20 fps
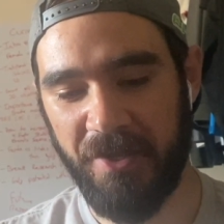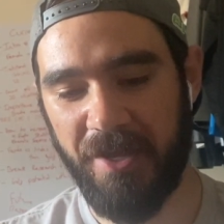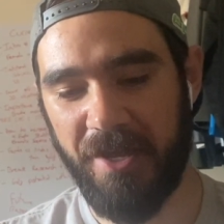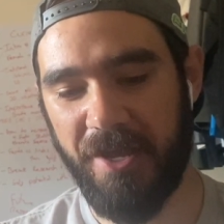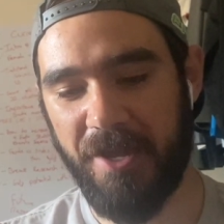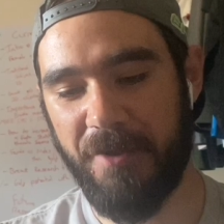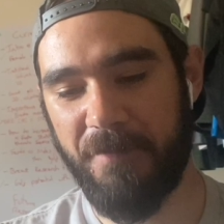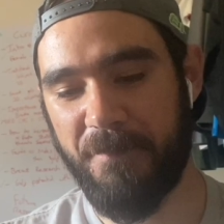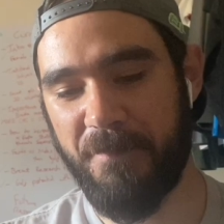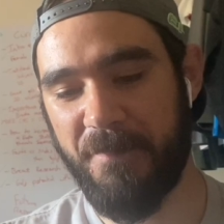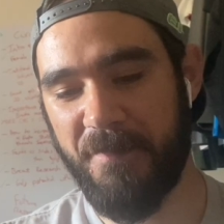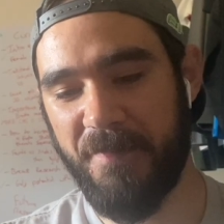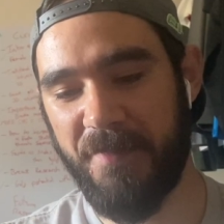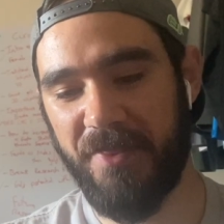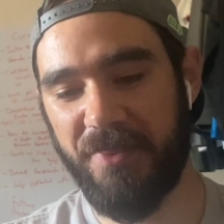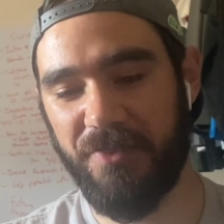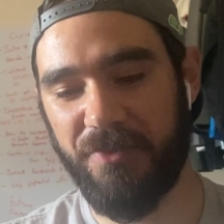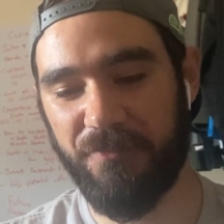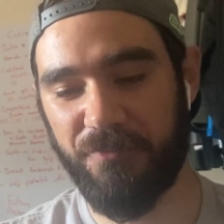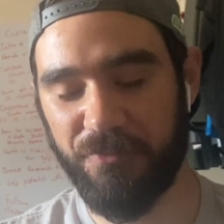
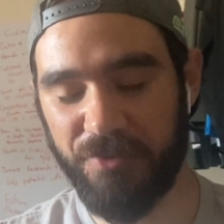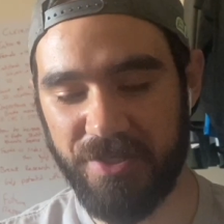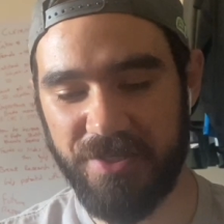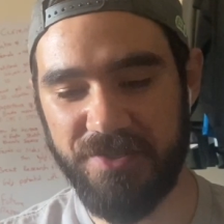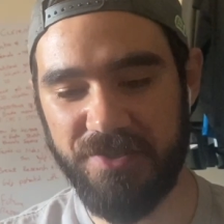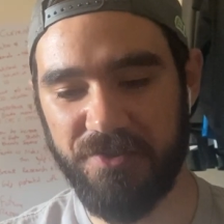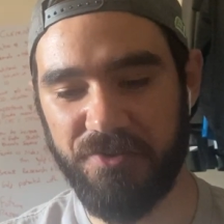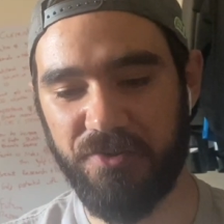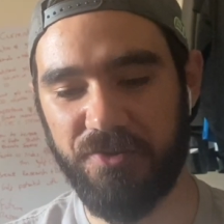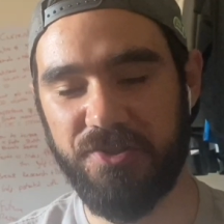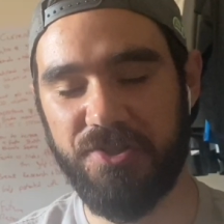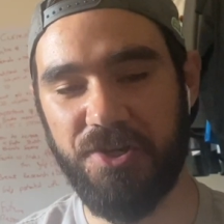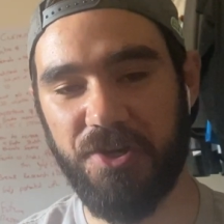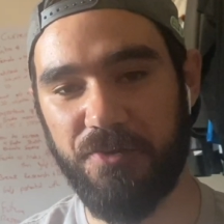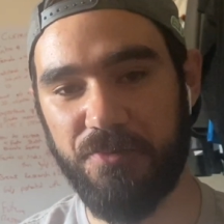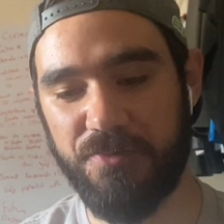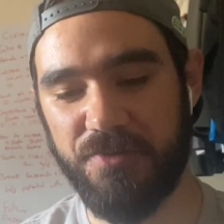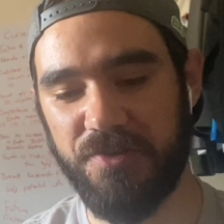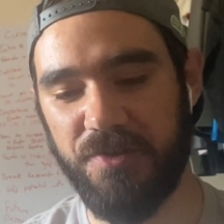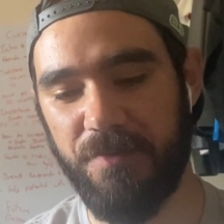The reason I
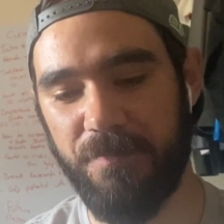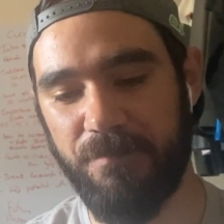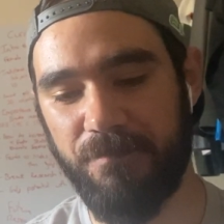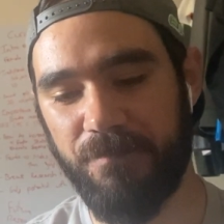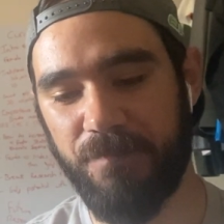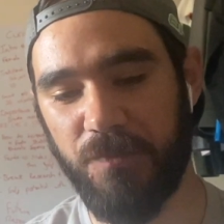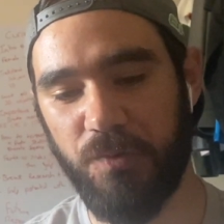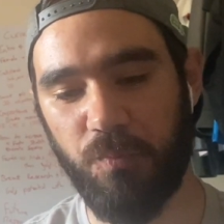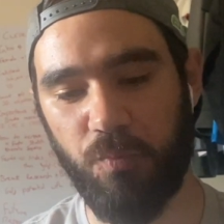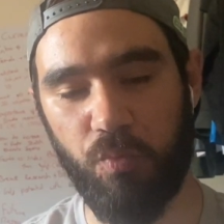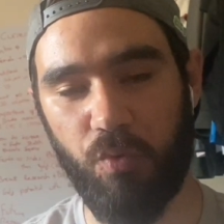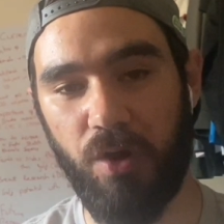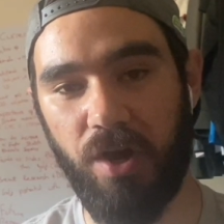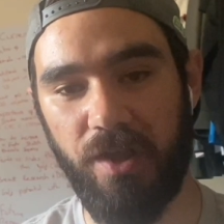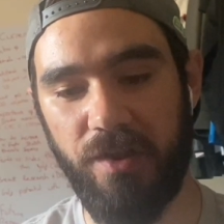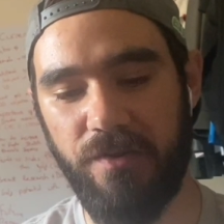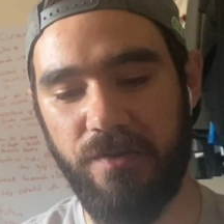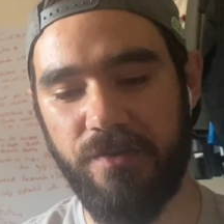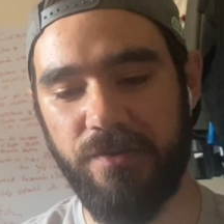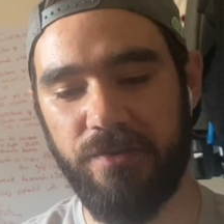chose them,
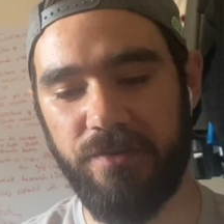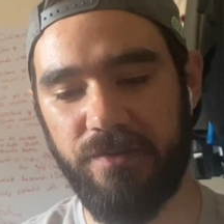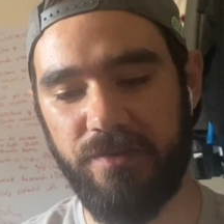one,